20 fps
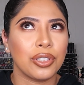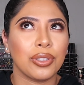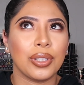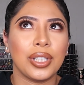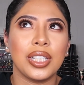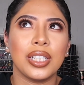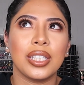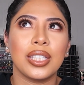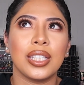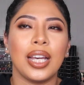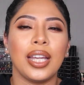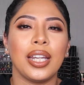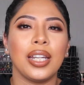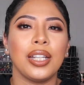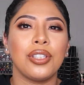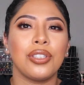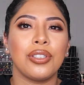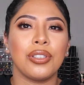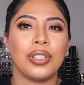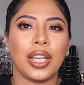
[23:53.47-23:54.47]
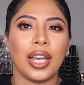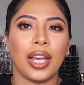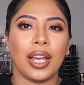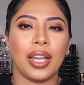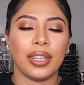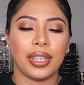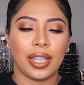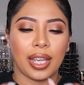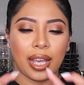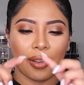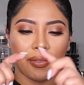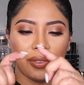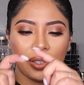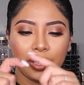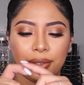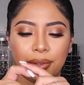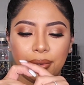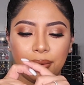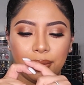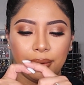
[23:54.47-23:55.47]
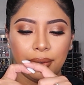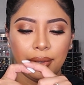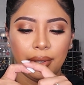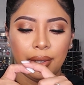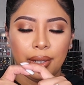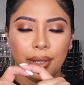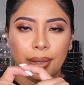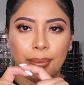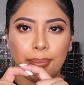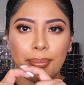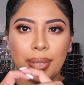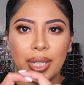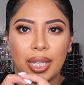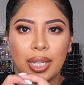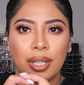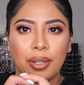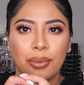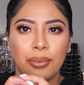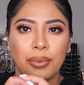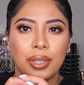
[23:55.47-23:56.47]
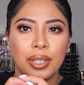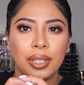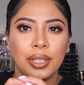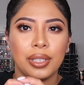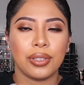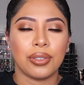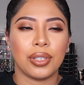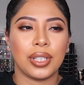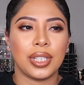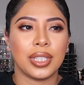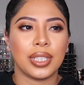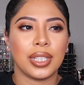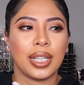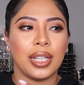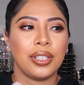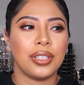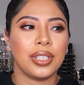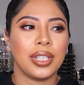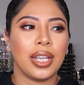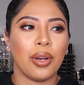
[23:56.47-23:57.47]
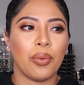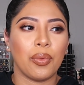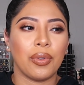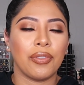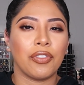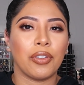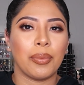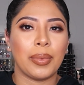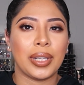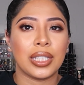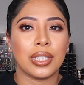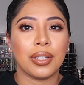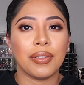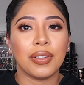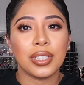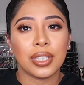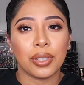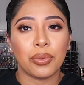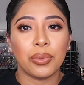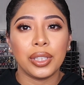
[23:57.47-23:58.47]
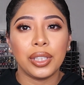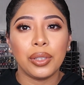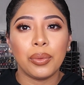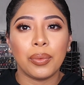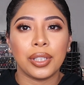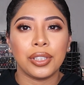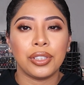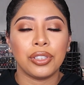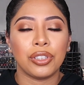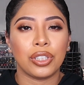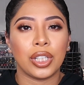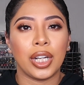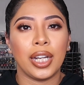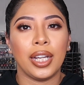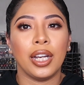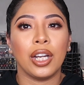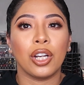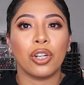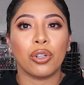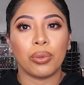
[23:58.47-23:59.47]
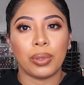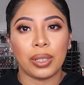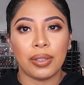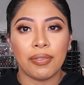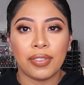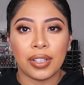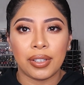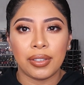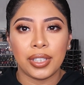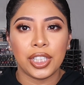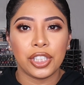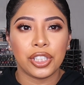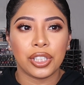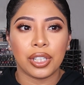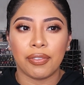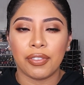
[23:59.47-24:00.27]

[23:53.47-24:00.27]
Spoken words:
So I decided to they have a little pan one, so I decided to get one for myself because I really want to try a cream foundation.